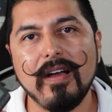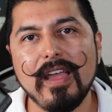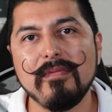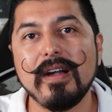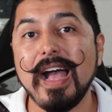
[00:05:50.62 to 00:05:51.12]

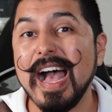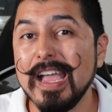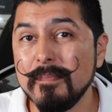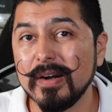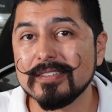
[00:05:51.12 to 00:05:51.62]
However,
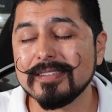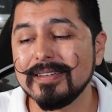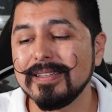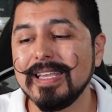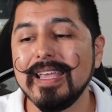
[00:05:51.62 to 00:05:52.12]
I
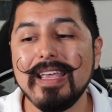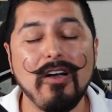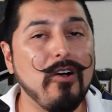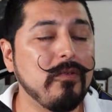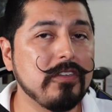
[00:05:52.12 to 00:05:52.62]
personally
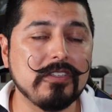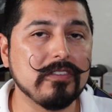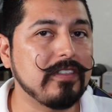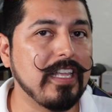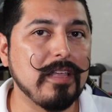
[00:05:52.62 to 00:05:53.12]
always
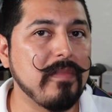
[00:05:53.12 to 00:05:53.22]
just take the